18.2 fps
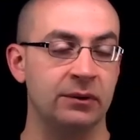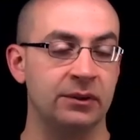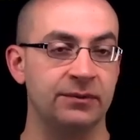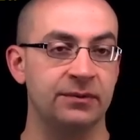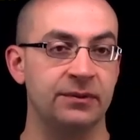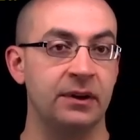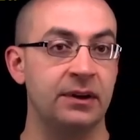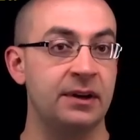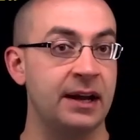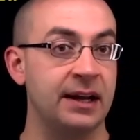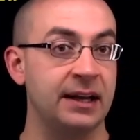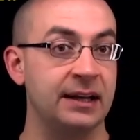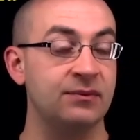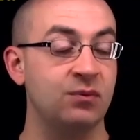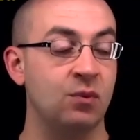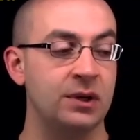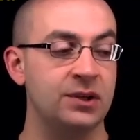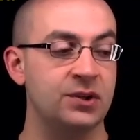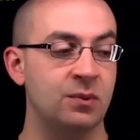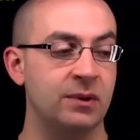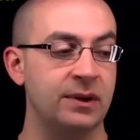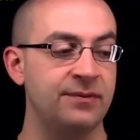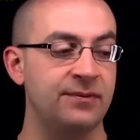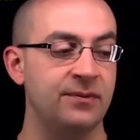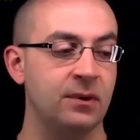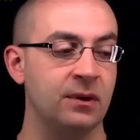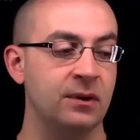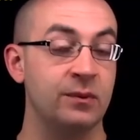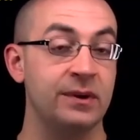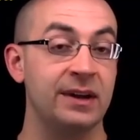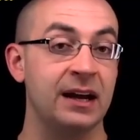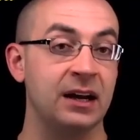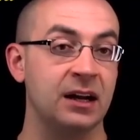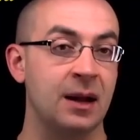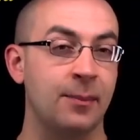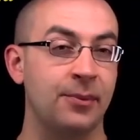root of negative 124, we
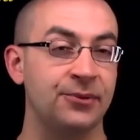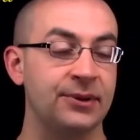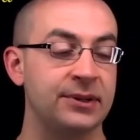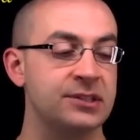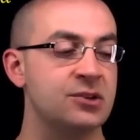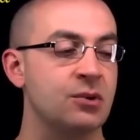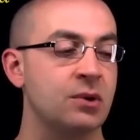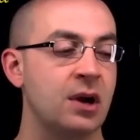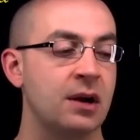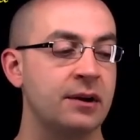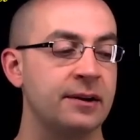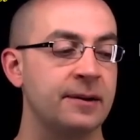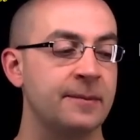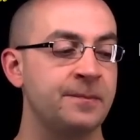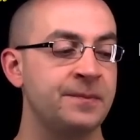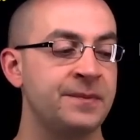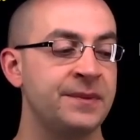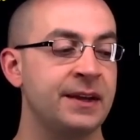got a couple things going on here.